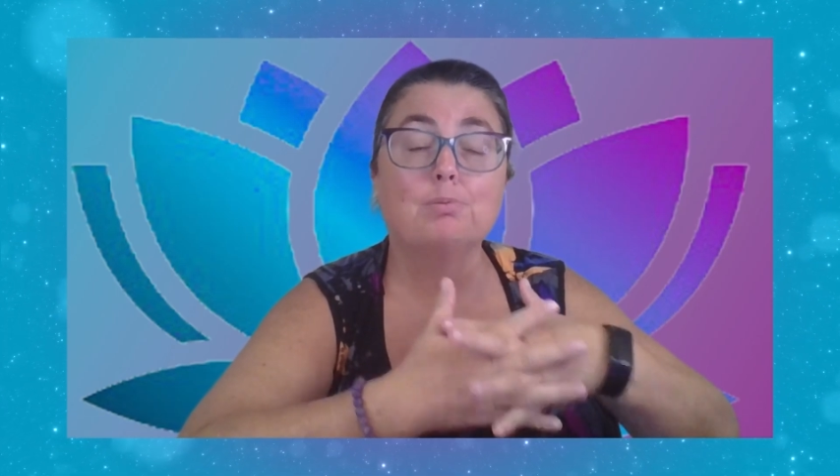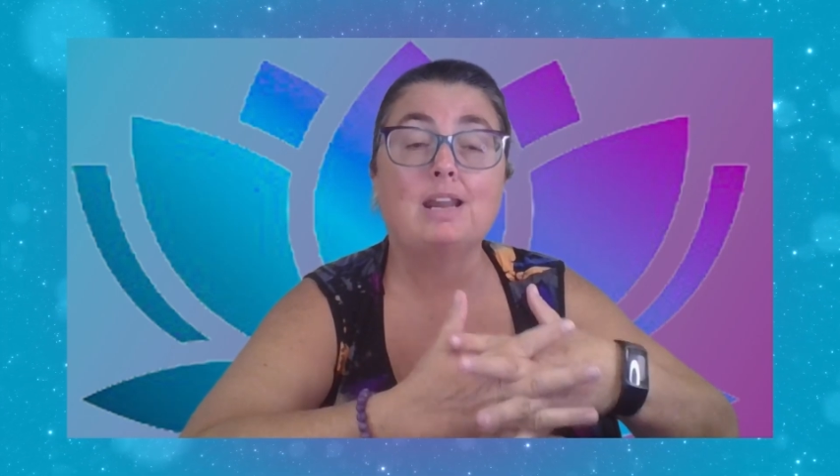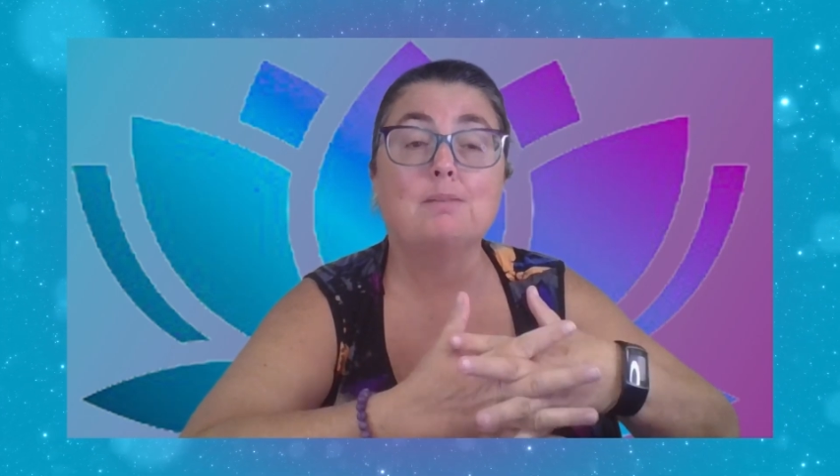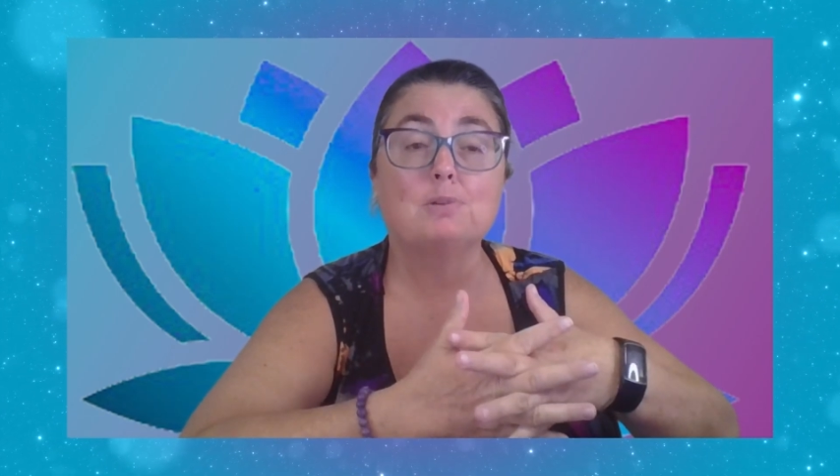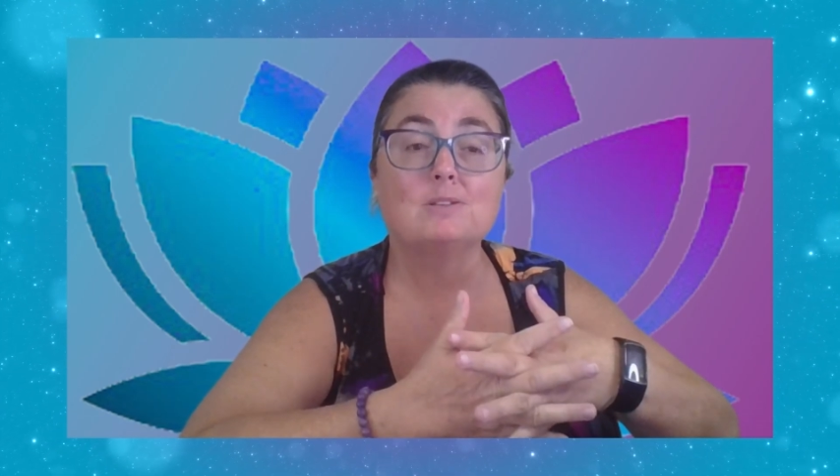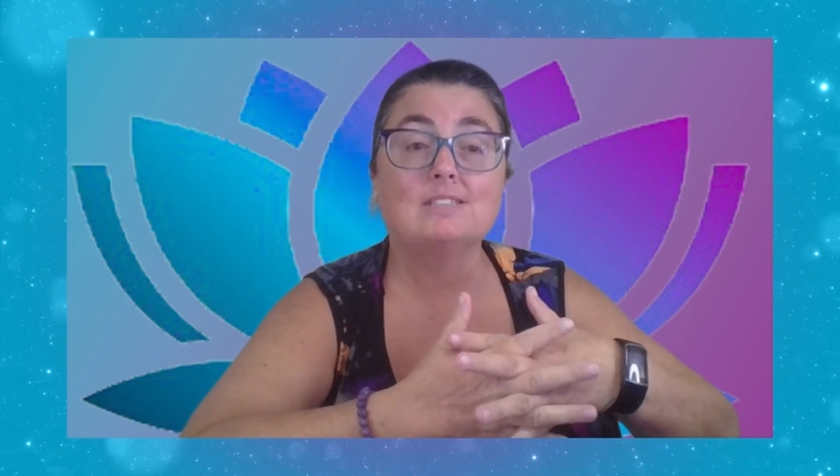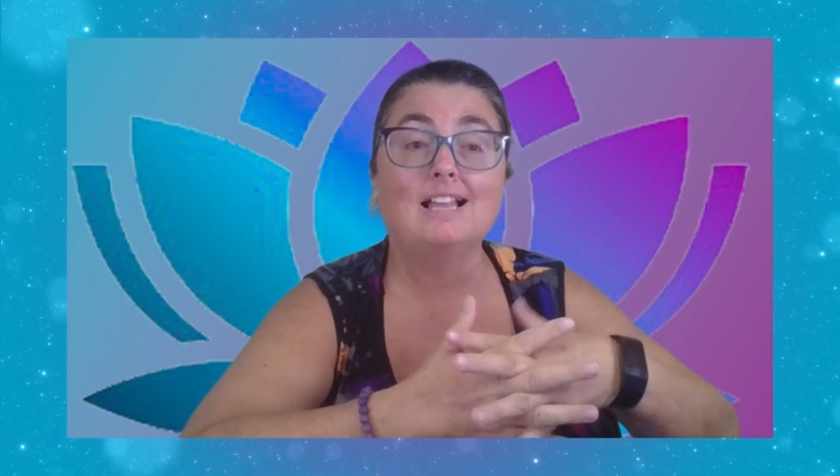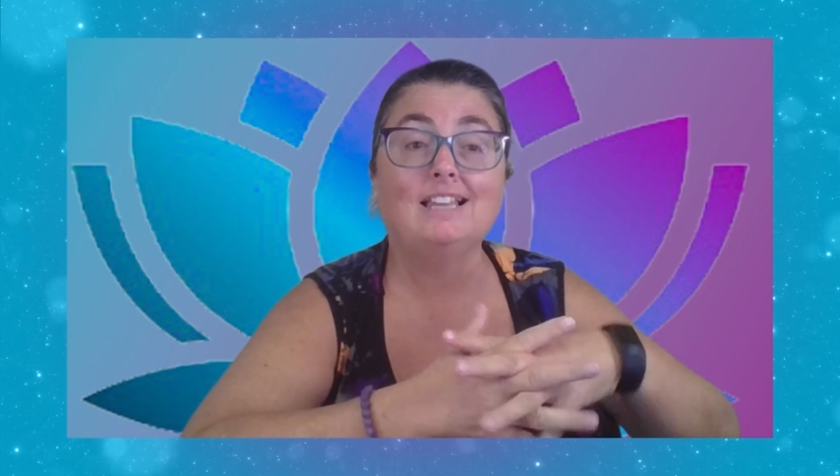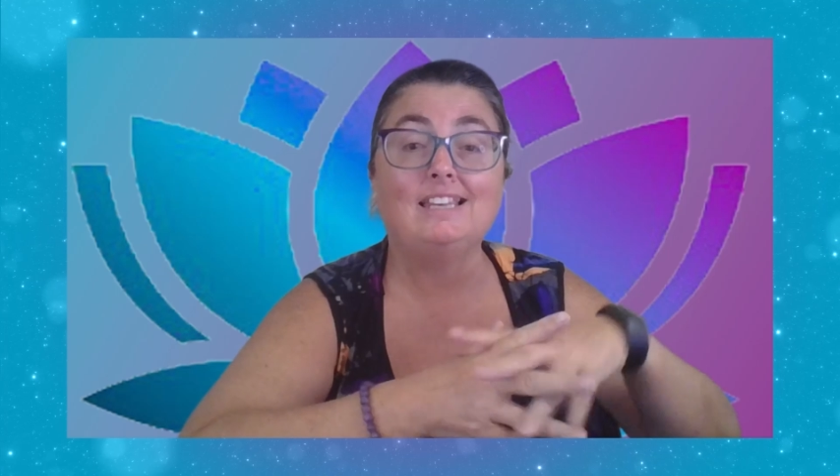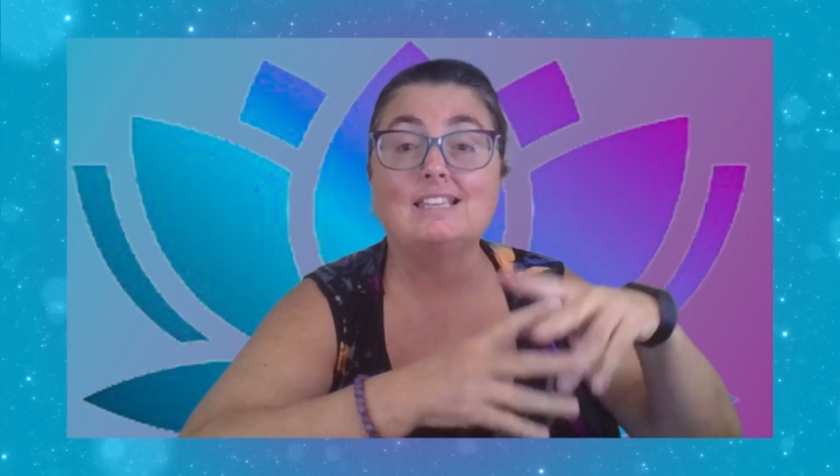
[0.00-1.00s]
brand
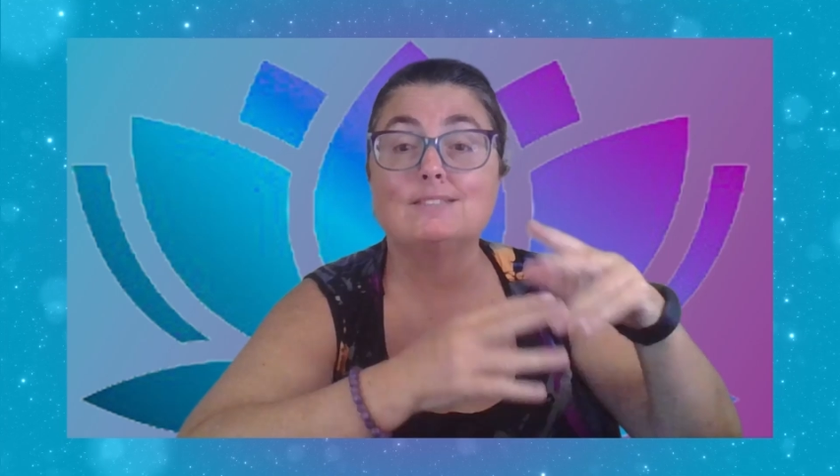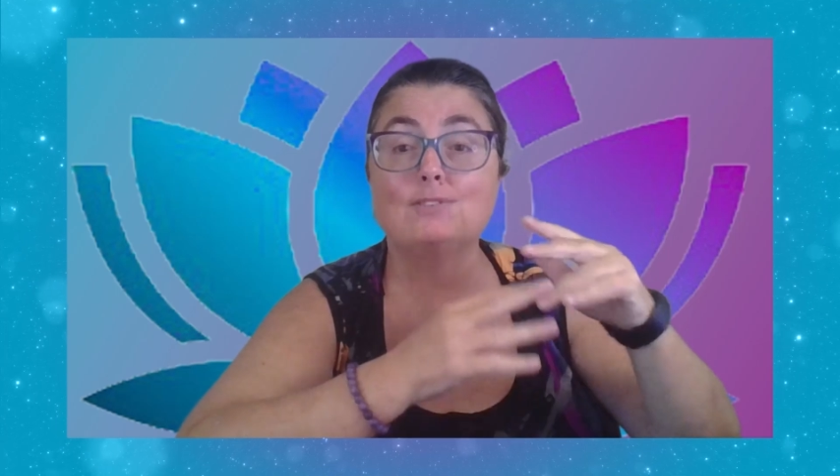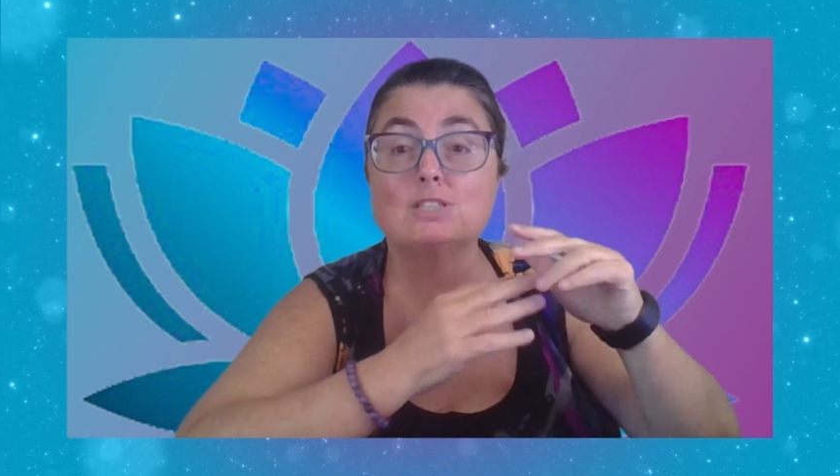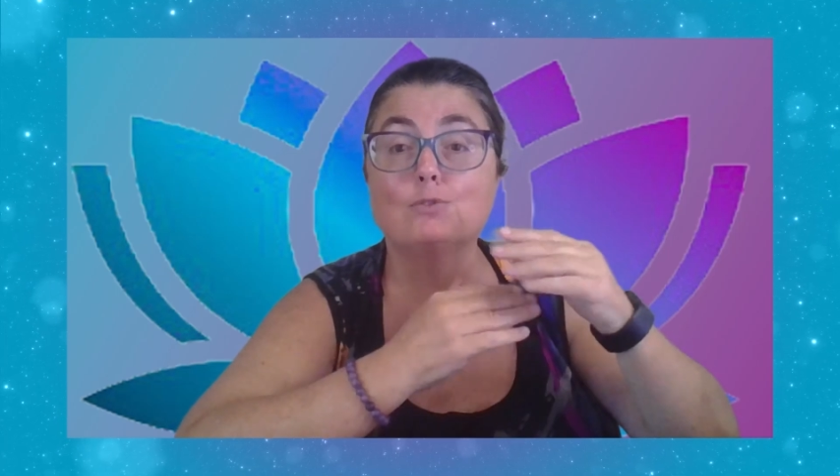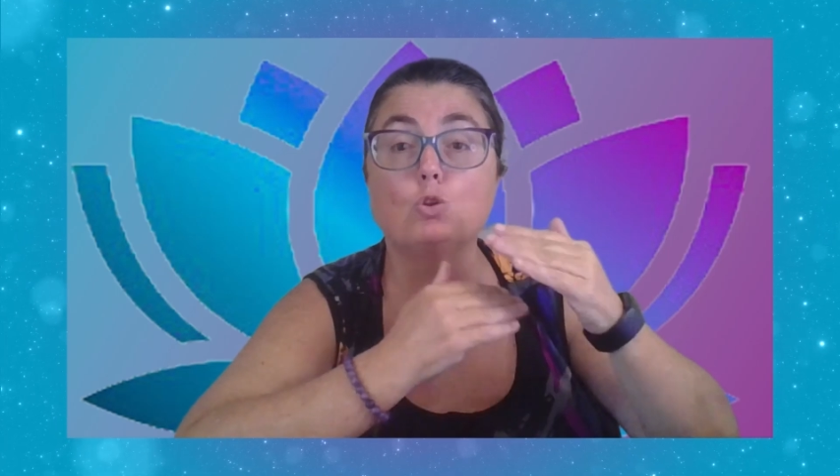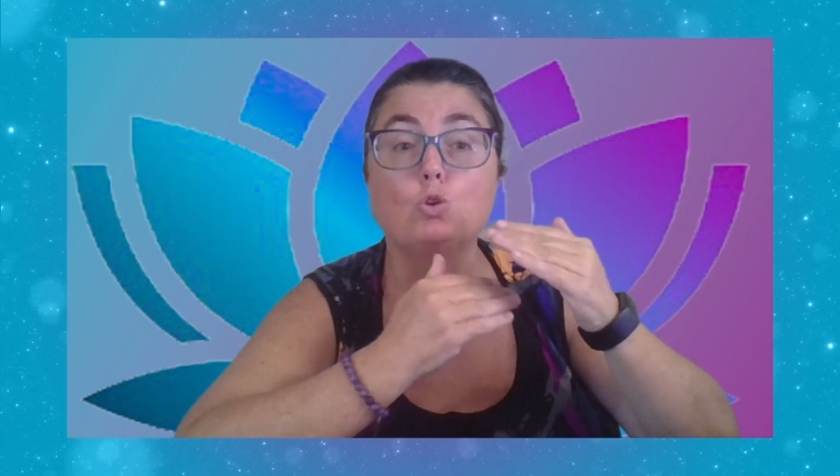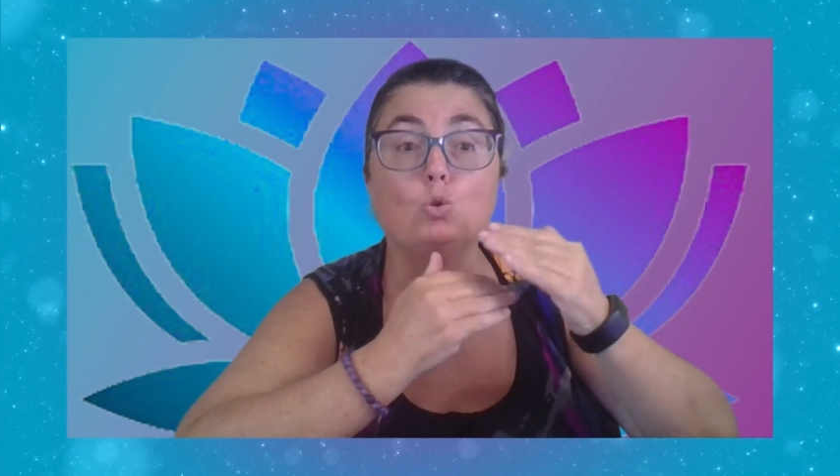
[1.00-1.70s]
personality is, first of all,